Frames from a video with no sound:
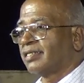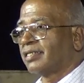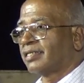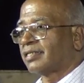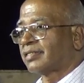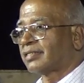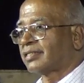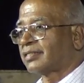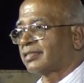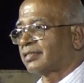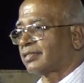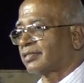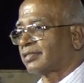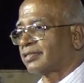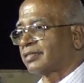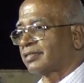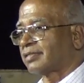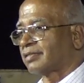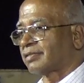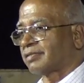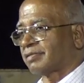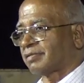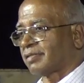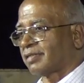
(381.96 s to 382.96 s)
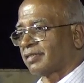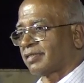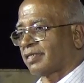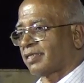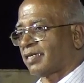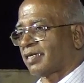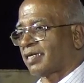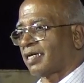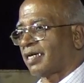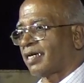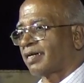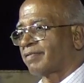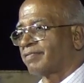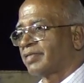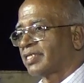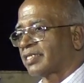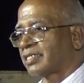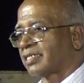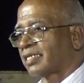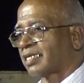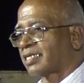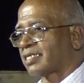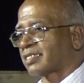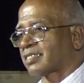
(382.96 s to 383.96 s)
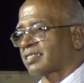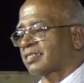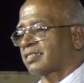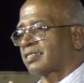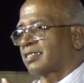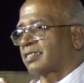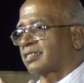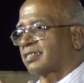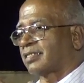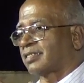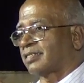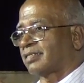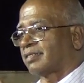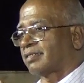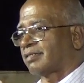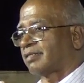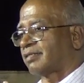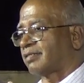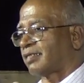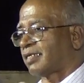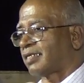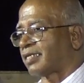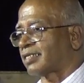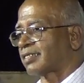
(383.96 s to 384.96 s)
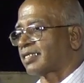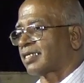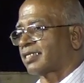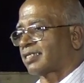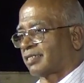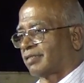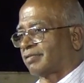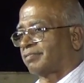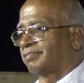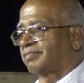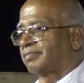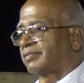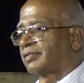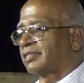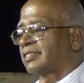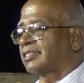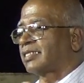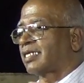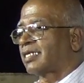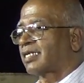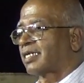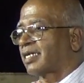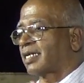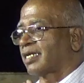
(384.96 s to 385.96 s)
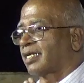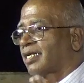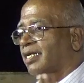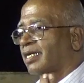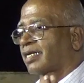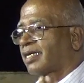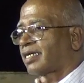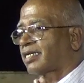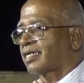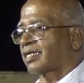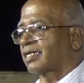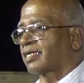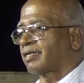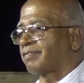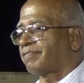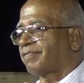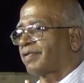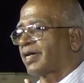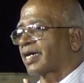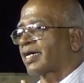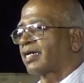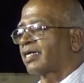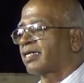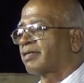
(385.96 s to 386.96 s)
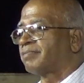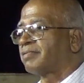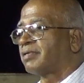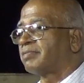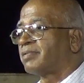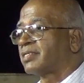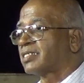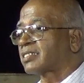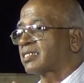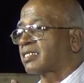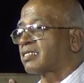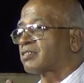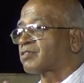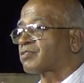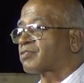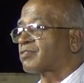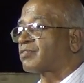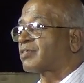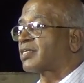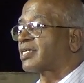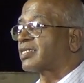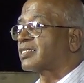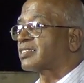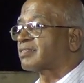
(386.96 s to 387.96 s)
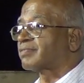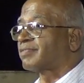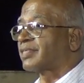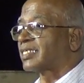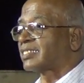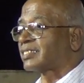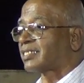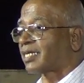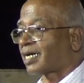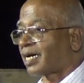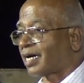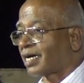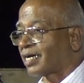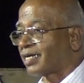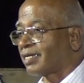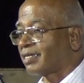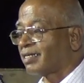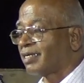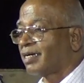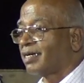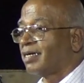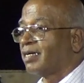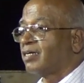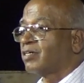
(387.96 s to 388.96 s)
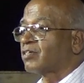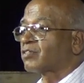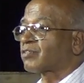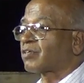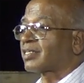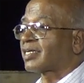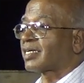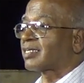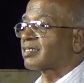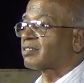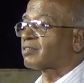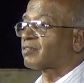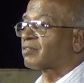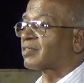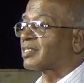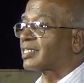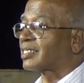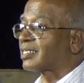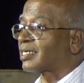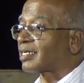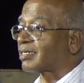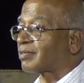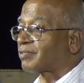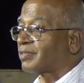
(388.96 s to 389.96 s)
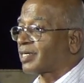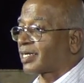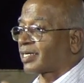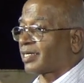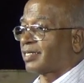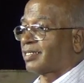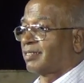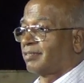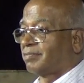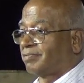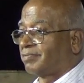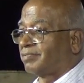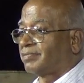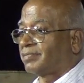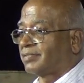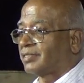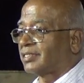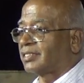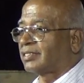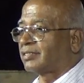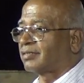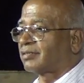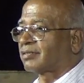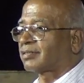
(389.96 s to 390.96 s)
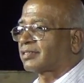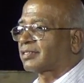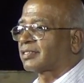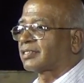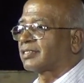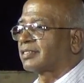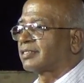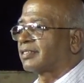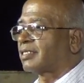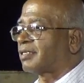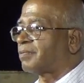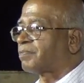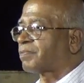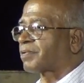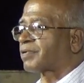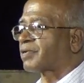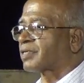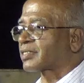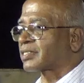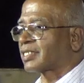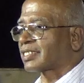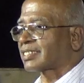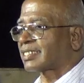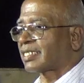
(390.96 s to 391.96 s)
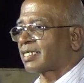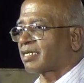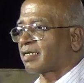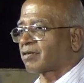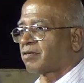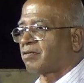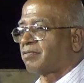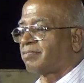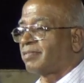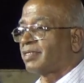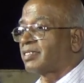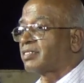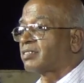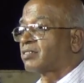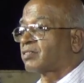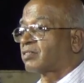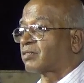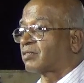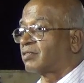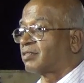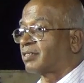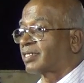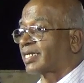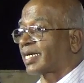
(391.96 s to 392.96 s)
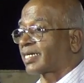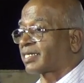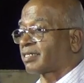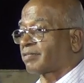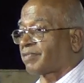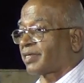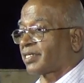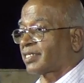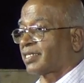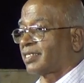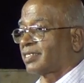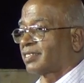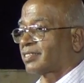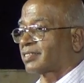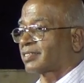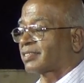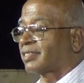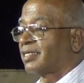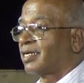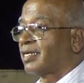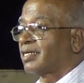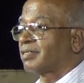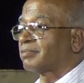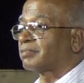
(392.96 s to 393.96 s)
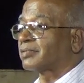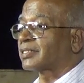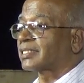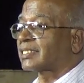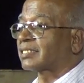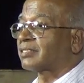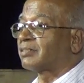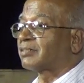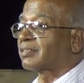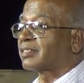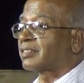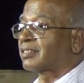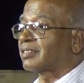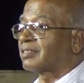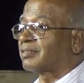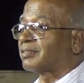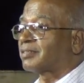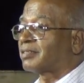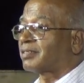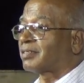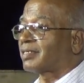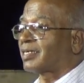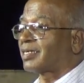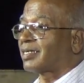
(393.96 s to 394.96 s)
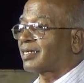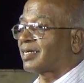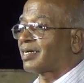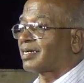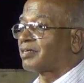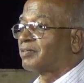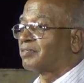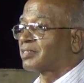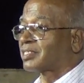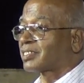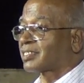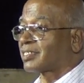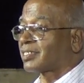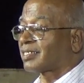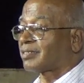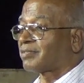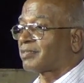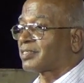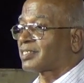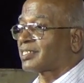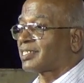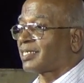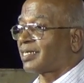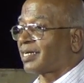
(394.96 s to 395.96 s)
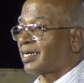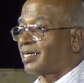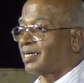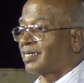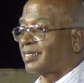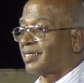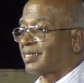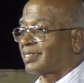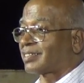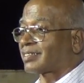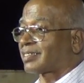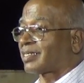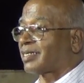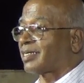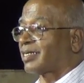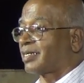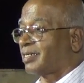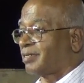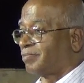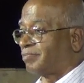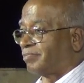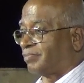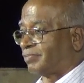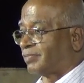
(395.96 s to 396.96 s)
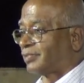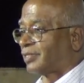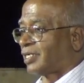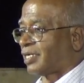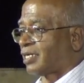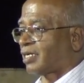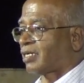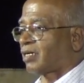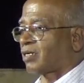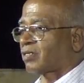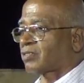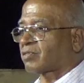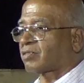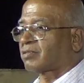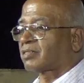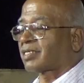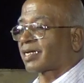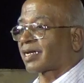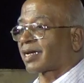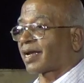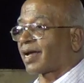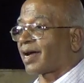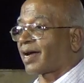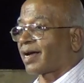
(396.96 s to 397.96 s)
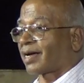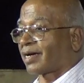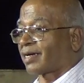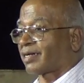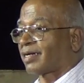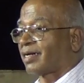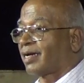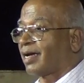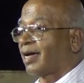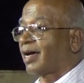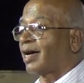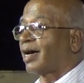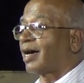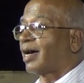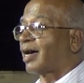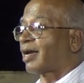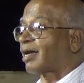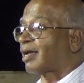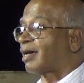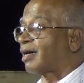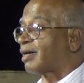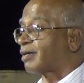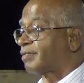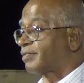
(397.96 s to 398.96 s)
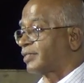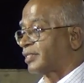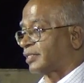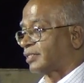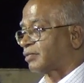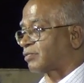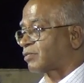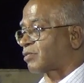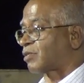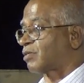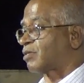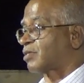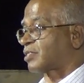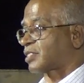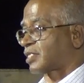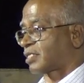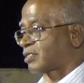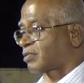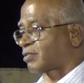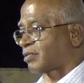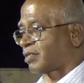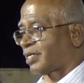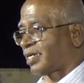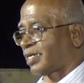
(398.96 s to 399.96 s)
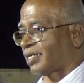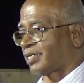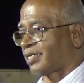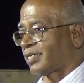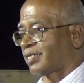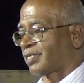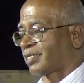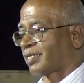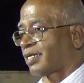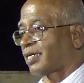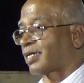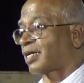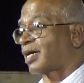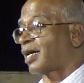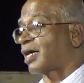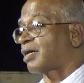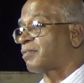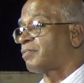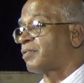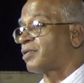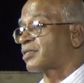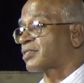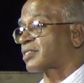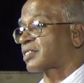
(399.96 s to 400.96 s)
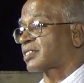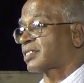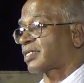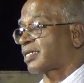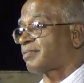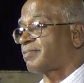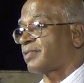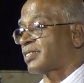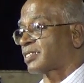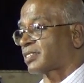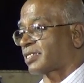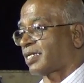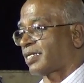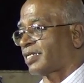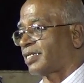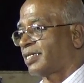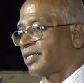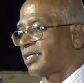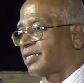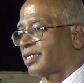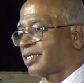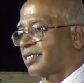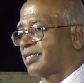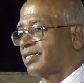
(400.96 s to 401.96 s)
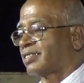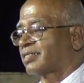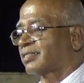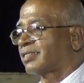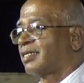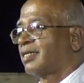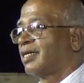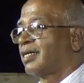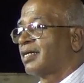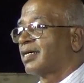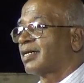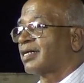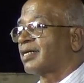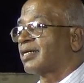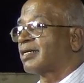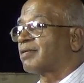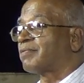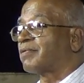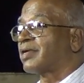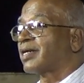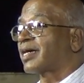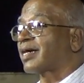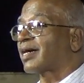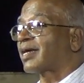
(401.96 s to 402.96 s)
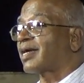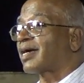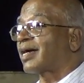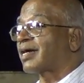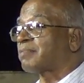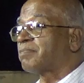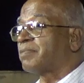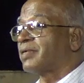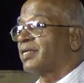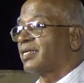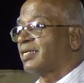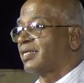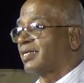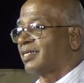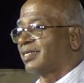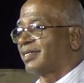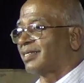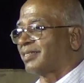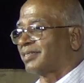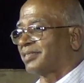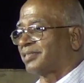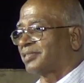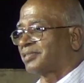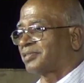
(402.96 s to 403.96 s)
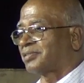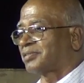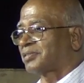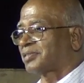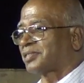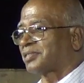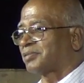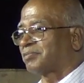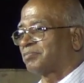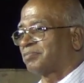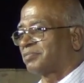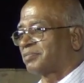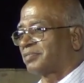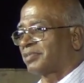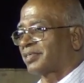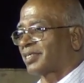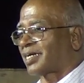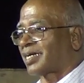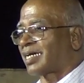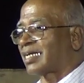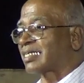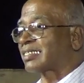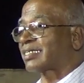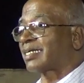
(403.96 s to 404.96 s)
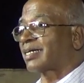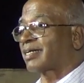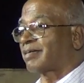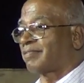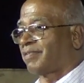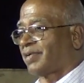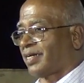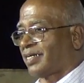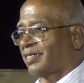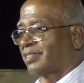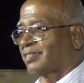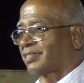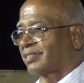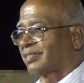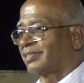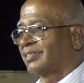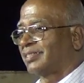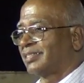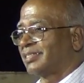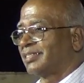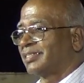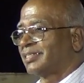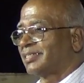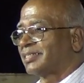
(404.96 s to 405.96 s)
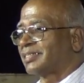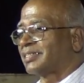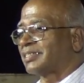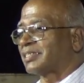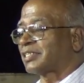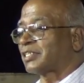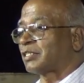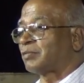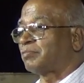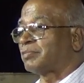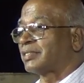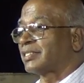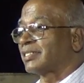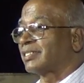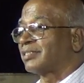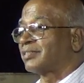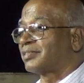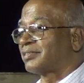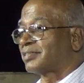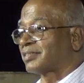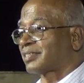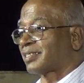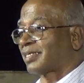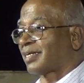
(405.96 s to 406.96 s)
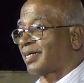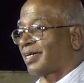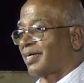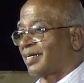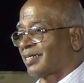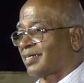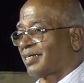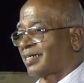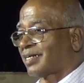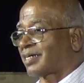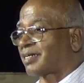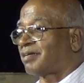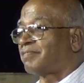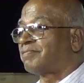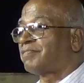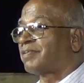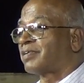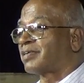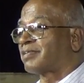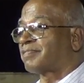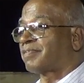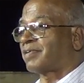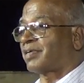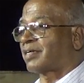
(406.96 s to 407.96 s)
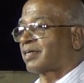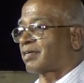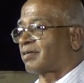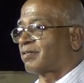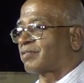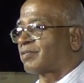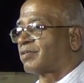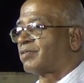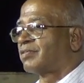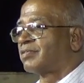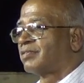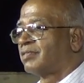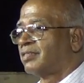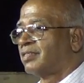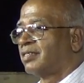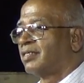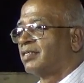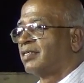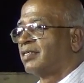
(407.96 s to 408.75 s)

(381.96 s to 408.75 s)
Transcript: along with us, the other general category, faculty members and students will join so that together we can, you know, see, approach the central government to rectify this. Because, you know, a university which earned its name and also the rank, along with closer to IIT, are almost same as IITs. We cannot be, you know, see, we cannot sacrifice something, you know, say, like comfort for our own